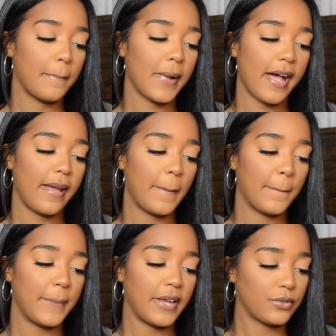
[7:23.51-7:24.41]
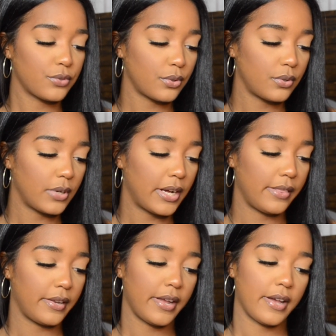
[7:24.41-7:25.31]
Bye. Beso,
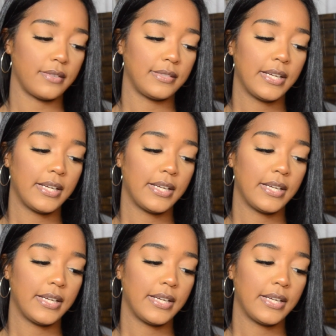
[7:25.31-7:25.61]
Andrea.